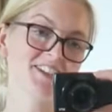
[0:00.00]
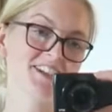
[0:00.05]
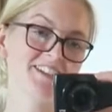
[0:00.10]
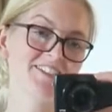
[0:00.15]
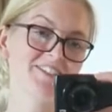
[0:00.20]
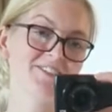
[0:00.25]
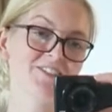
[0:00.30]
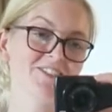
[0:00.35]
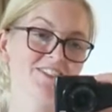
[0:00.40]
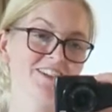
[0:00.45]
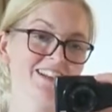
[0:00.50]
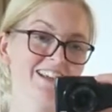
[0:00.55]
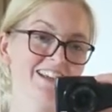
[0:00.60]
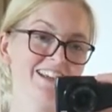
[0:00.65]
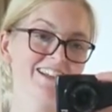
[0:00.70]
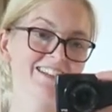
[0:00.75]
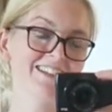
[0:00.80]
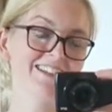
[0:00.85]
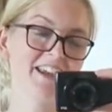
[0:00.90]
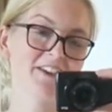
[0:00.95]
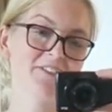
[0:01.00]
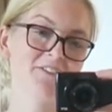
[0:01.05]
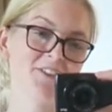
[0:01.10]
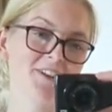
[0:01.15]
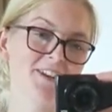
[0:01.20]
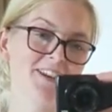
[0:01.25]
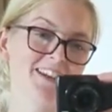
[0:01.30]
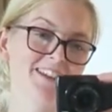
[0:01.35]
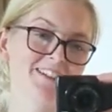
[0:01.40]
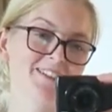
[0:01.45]
enjoyed it. If
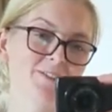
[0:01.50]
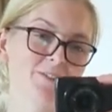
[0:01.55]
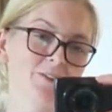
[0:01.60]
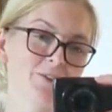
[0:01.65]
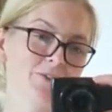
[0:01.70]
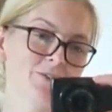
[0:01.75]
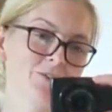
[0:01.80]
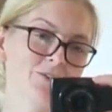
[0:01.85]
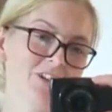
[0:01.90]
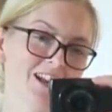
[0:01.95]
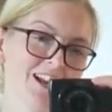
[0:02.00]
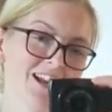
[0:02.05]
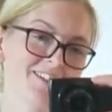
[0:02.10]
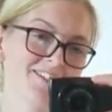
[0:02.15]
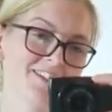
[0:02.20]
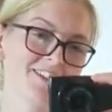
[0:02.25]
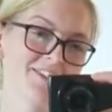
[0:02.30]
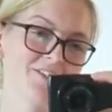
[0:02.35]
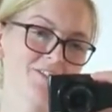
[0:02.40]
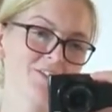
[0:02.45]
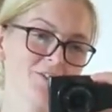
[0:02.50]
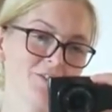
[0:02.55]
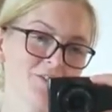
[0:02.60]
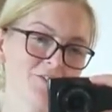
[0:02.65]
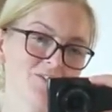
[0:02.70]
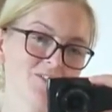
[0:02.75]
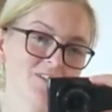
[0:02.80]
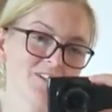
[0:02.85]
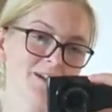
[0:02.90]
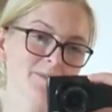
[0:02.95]
you did, don't forget to give it a
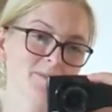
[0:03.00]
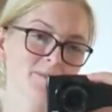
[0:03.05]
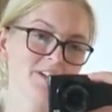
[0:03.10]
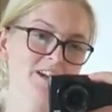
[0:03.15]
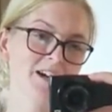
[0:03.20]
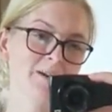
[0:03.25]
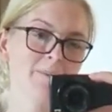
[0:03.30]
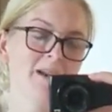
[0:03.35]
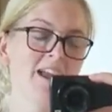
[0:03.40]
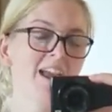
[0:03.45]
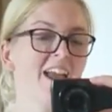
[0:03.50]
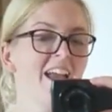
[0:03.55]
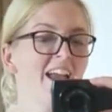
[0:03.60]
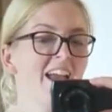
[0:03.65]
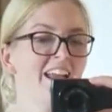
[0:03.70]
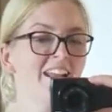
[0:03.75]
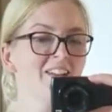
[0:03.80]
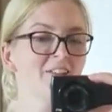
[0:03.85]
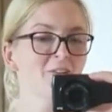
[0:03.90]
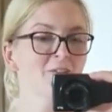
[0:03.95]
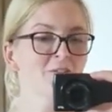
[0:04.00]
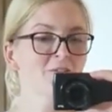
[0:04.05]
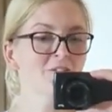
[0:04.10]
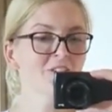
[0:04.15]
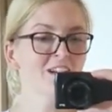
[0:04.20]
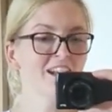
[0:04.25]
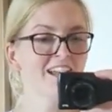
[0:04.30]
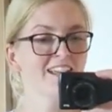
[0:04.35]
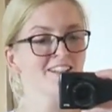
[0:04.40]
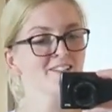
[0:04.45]
huge thumbs up, and don't
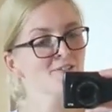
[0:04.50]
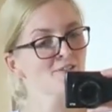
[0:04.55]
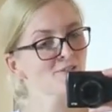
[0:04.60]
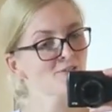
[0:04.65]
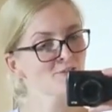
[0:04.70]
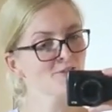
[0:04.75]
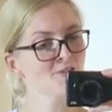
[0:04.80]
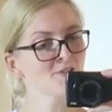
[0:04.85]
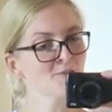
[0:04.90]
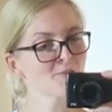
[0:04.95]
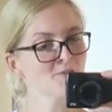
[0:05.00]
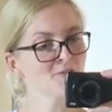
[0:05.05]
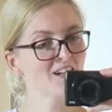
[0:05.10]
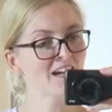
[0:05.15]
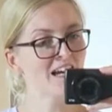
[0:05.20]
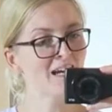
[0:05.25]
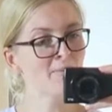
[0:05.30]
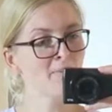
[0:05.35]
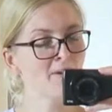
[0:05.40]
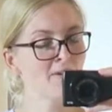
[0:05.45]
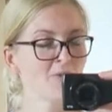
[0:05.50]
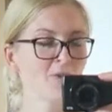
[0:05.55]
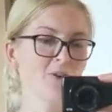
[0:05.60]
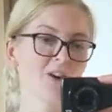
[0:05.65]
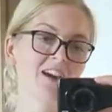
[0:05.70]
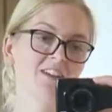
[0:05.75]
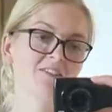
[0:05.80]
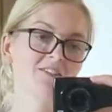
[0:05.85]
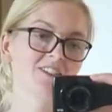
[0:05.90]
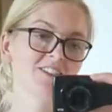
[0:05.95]
forget to subscribe if you
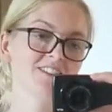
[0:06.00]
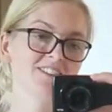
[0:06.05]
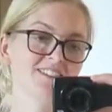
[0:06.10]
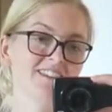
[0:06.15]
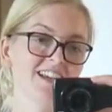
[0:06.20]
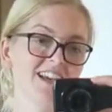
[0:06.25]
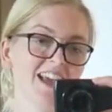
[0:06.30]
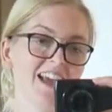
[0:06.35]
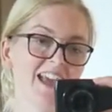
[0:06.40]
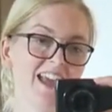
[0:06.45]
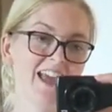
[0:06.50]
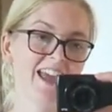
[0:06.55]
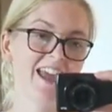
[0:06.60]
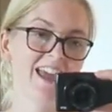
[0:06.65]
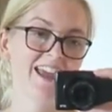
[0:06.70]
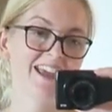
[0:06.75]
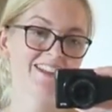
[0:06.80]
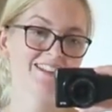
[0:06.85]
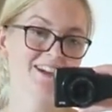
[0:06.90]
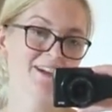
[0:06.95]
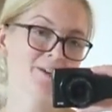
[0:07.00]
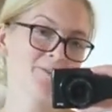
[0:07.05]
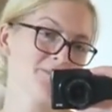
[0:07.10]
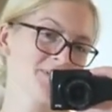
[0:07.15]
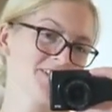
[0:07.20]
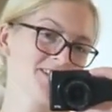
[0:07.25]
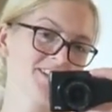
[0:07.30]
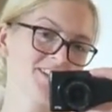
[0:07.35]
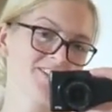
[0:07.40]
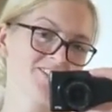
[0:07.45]
haven't. And I hope
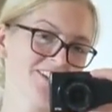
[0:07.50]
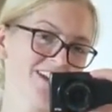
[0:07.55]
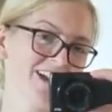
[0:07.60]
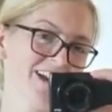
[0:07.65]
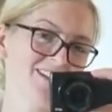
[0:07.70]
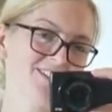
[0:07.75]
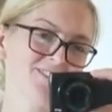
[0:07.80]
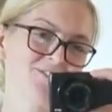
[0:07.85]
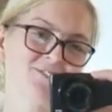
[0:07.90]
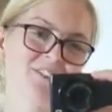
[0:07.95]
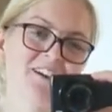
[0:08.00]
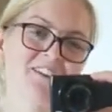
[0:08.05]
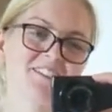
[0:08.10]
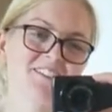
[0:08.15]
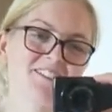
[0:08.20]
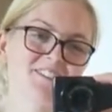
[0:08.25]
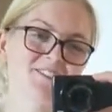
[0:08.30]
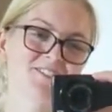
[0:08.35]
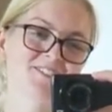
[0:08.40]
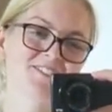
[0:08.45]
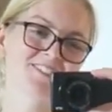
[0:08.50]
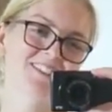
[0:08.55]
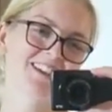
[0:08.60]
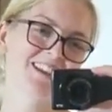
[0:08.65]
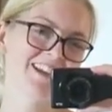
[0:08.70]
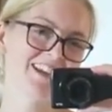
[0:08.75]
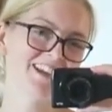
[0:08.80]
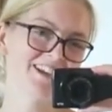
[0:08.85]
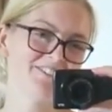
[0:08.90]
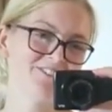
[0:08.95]
to see you guys very soon
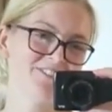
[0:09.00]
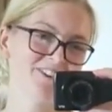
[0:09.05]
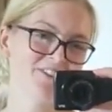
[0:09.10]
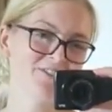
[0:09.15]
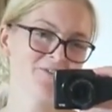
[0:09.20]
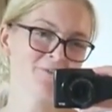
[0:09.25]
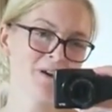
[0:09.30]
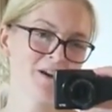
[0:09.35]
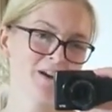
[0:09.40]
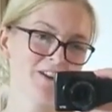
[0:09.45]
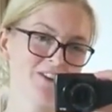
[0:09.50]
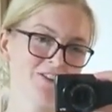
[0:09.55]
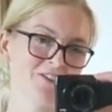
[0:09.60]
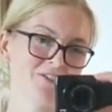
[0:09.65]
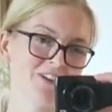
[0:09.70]
in one of my other